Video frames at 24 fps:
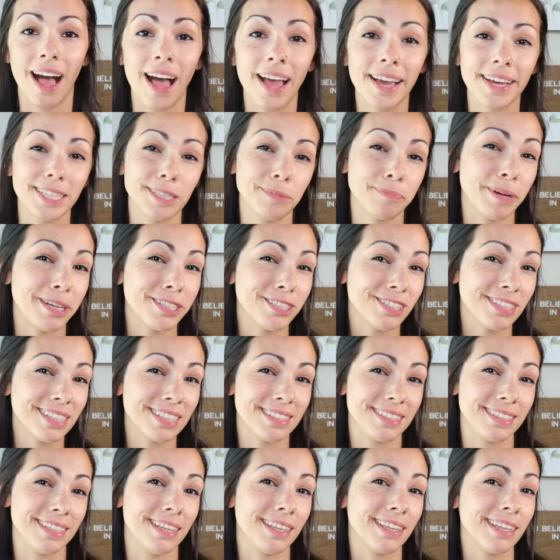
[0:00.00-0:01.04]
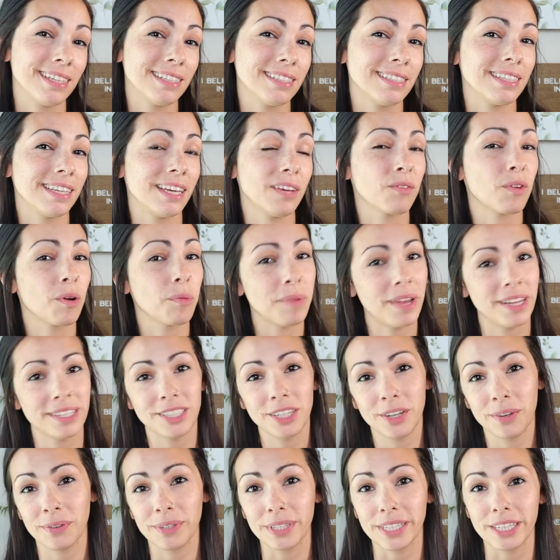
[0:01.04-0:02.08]
I especially see this in
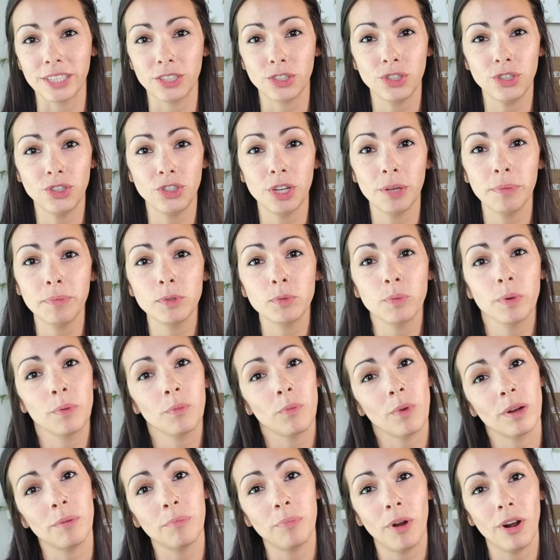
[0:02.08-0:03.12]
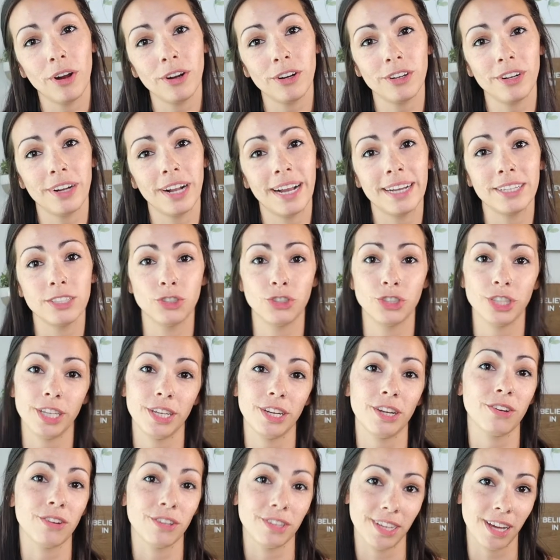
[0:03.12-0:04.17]
romantic relationships when one partner has
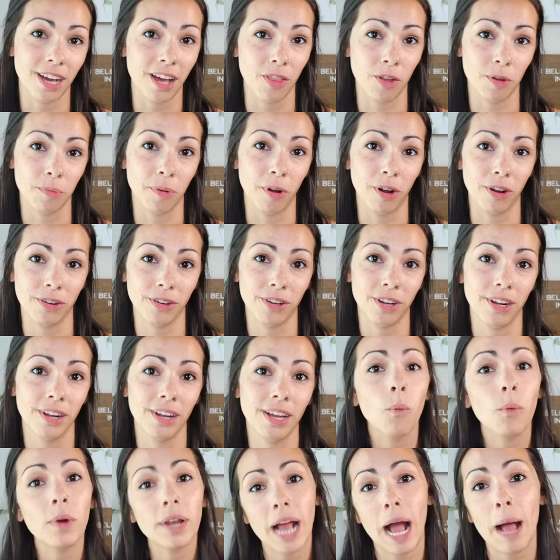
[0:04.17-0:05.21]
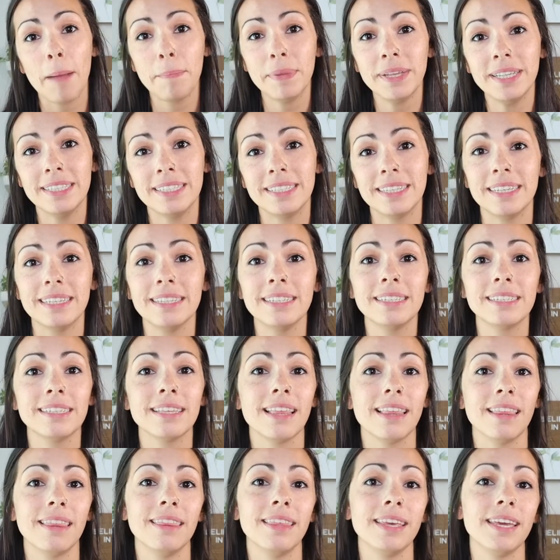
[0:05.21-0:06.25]
cheated on the other partner. What happens is
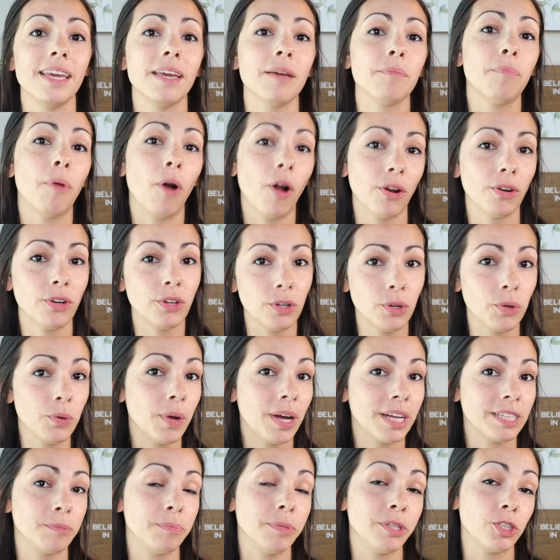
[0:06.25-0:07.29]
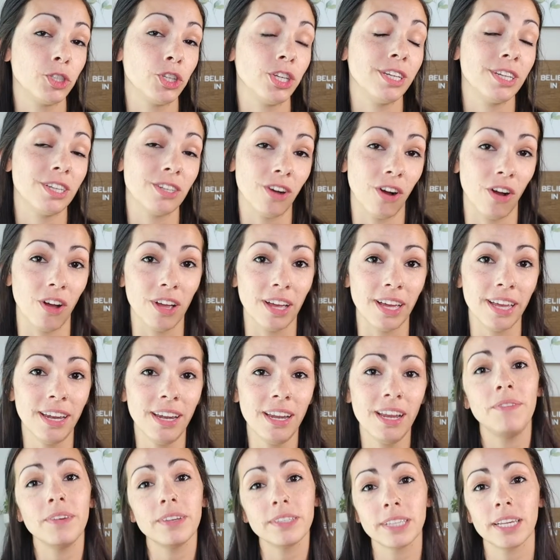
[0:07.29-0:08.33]
the partner who has been cheated on
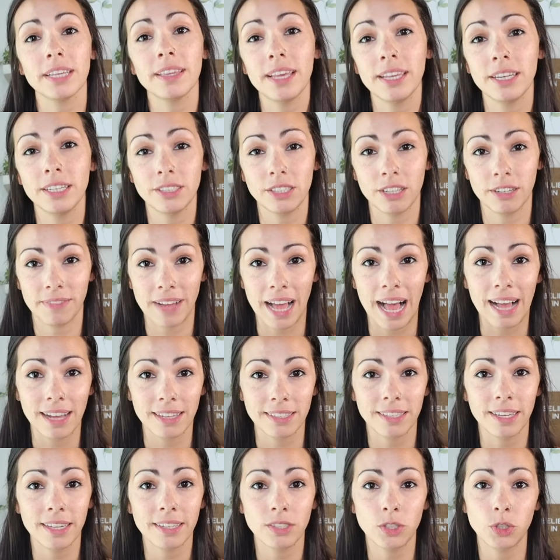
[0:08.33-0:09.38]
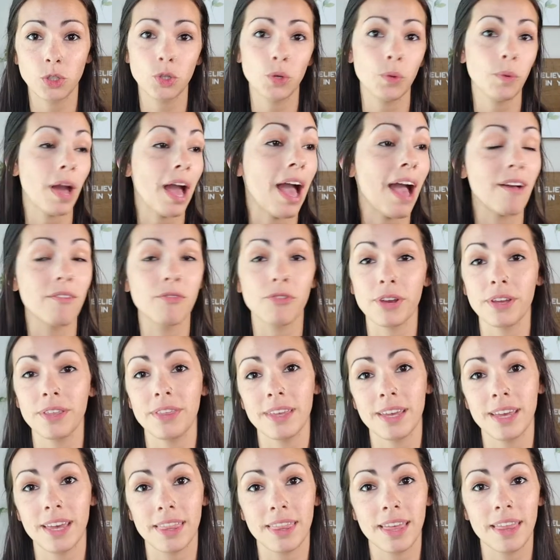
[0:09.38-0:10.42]
feels like they deserve access to
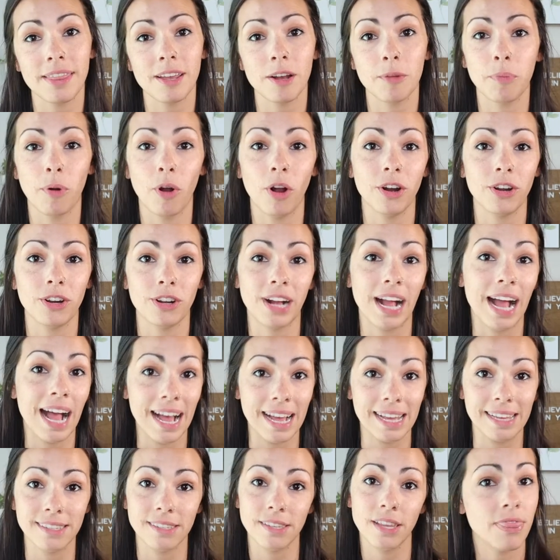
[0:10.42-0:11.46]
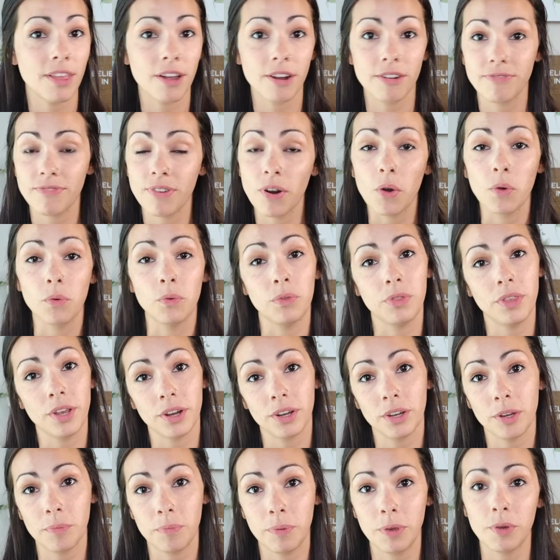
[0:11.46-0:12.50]
everything that their partner has, their phone, their
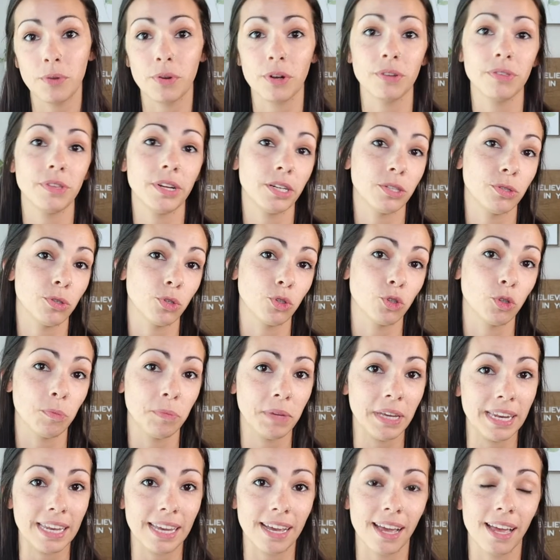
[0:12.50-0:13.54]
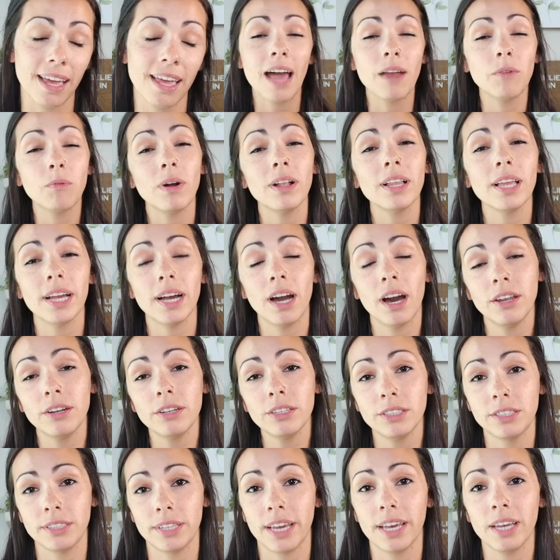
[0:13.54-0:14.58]
computer, their social media. And while I
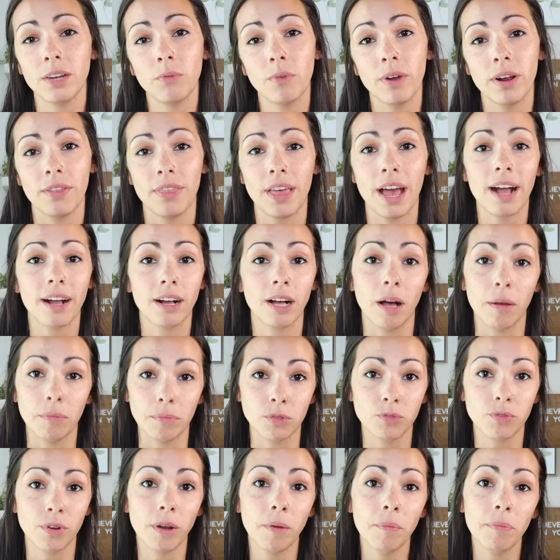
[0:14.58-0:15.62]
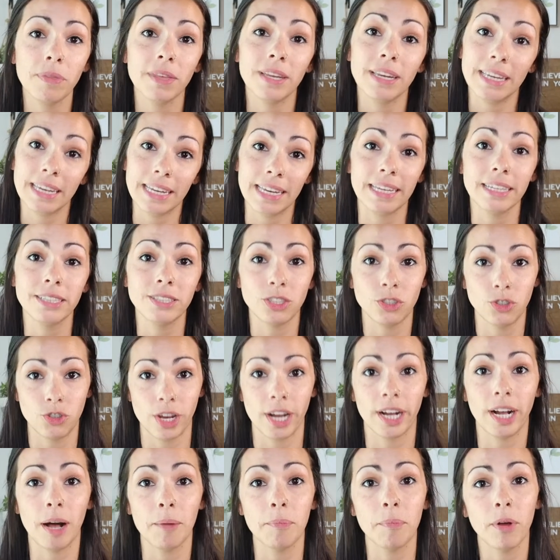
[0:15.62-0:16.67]
understand where that comes from, the need to
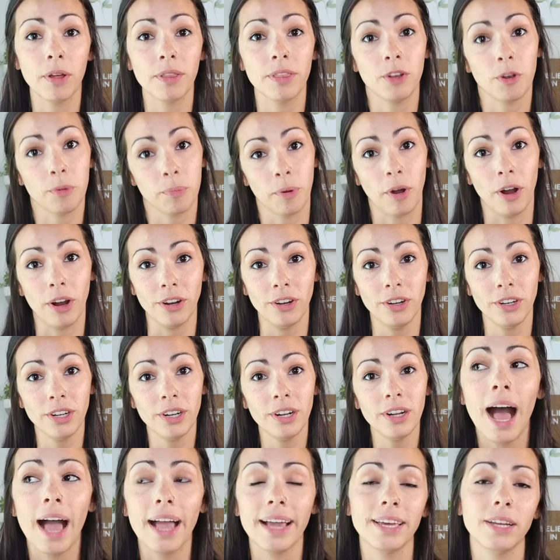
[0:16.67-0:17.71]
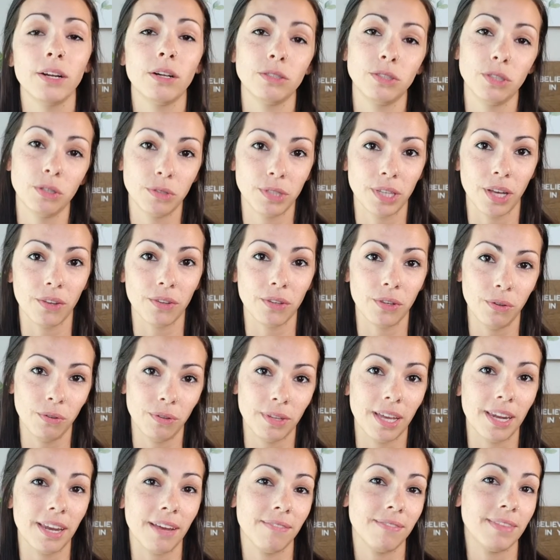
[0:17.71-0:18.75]
check up on your partner, I can also tell you
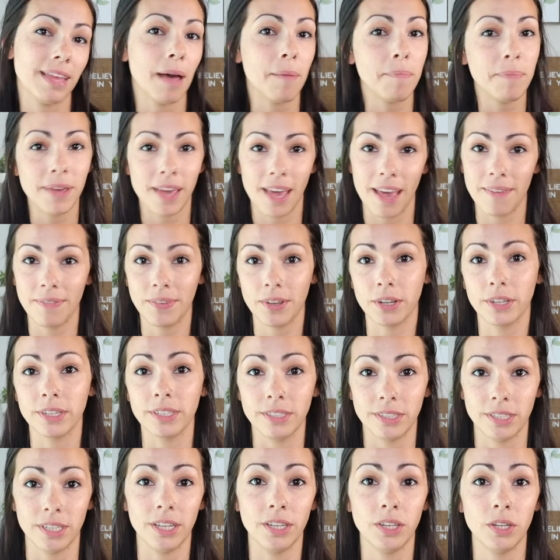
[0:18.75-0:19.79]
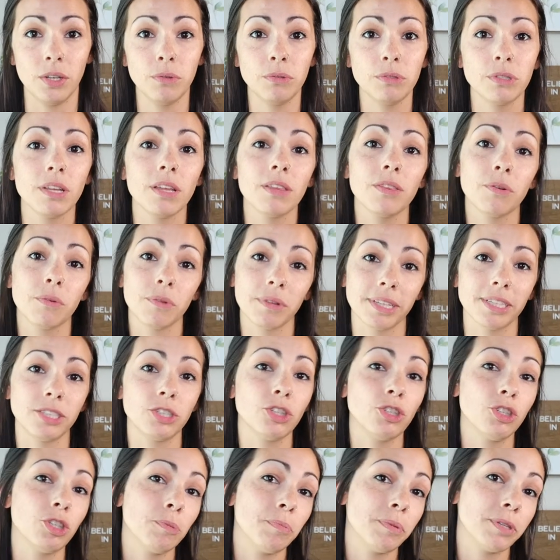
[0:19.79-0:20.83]
that if that behavior continues, the
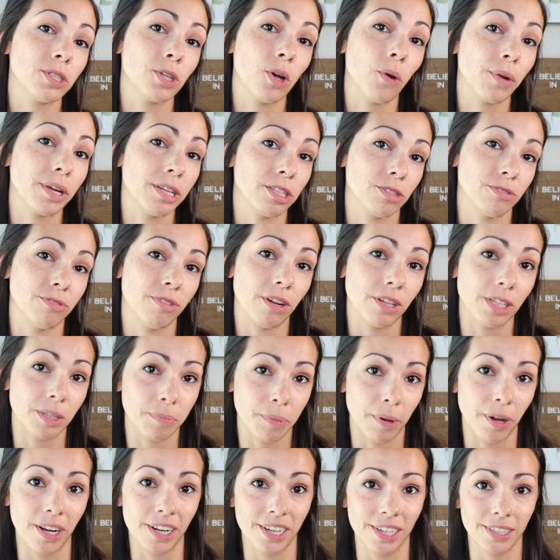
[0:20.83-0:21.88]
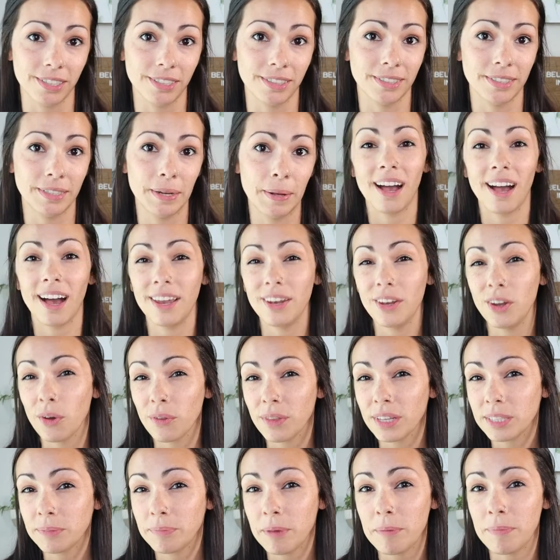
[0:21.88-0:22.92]
relationship is going to fall apart. I know
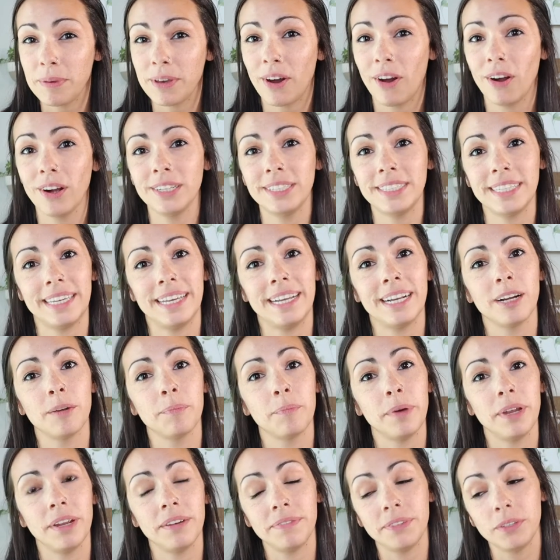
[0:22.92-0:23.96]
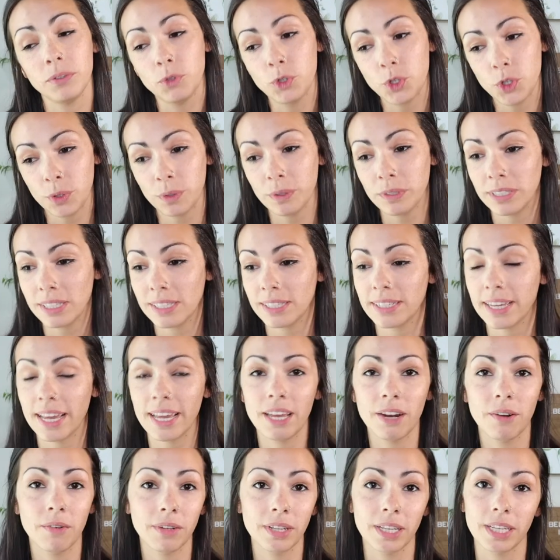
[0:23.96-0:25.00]
this may be hard to hear, but if you choose to stay
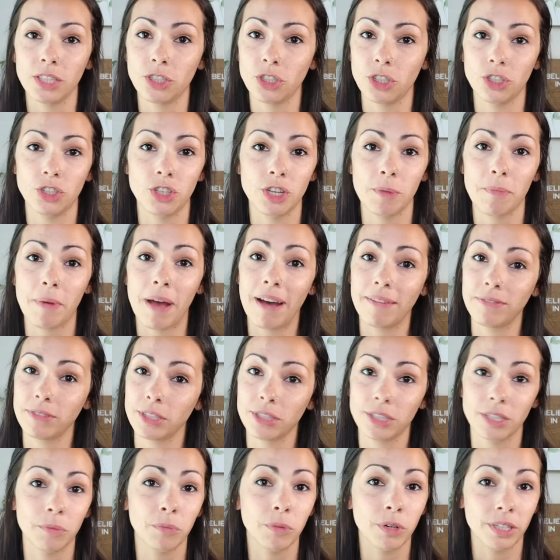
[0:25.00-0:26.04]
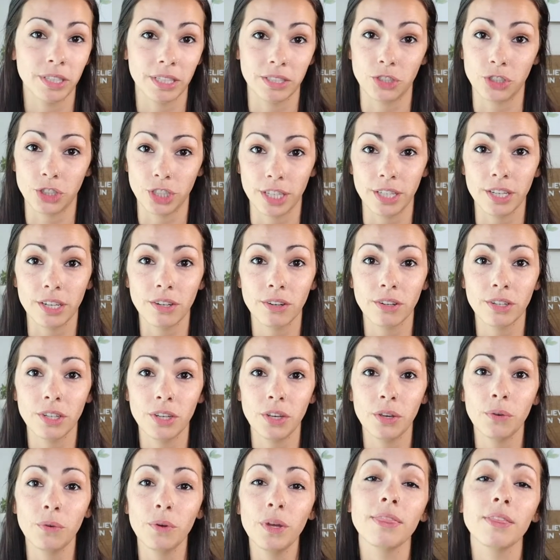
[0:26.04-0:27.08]
in a relationship after someone has cheated on
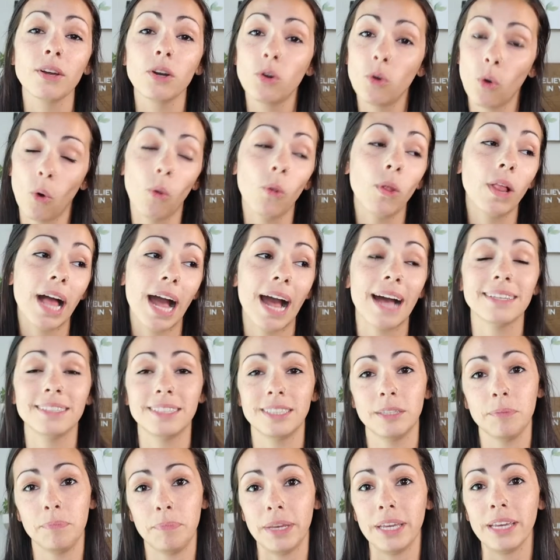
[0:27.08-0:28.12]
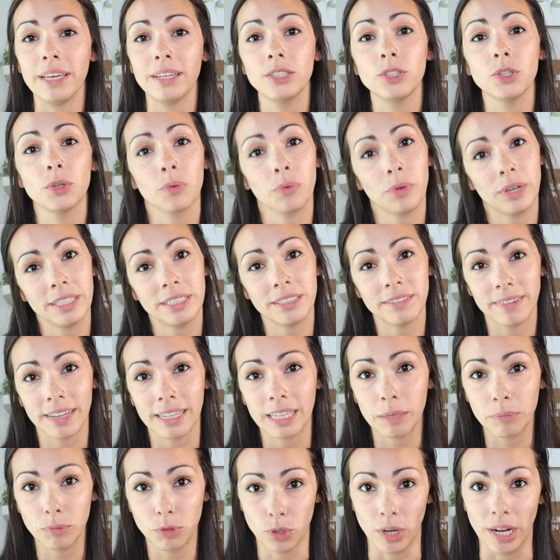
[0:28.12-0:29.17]
you, the goal has to be to
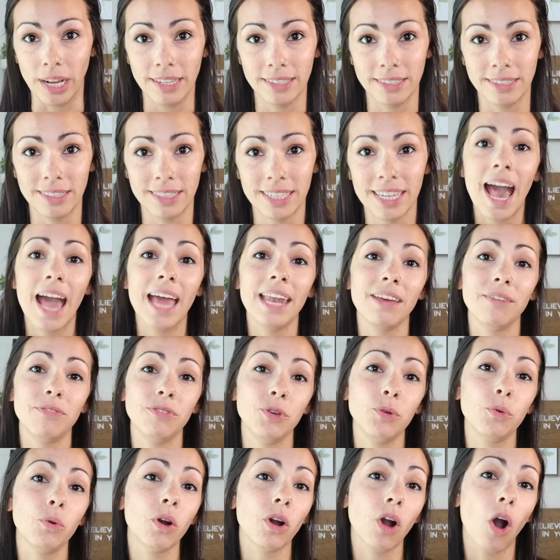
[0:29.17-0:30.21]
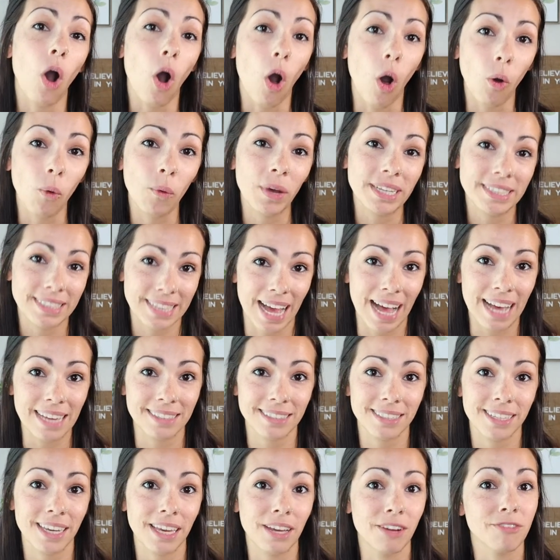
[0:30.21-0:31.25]
redevelop trust. And if you are always
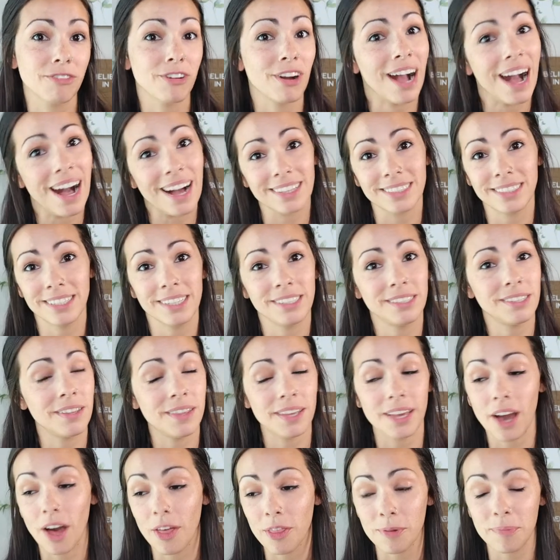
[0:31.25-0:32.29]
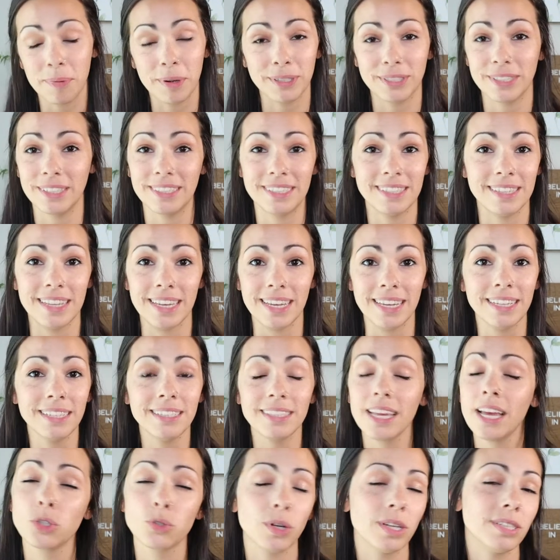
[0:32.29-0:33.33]
asking for access to the other person's
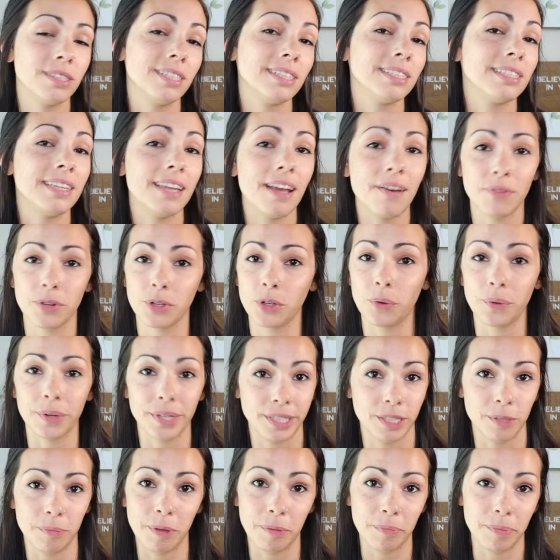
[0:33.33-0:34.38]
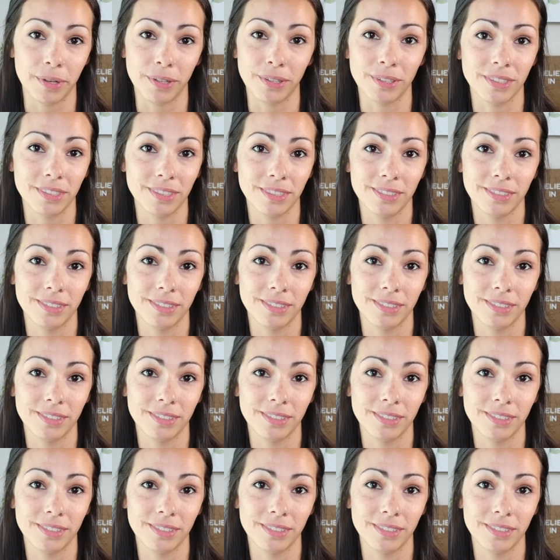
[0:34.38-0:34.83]
things, trust is never going to be built.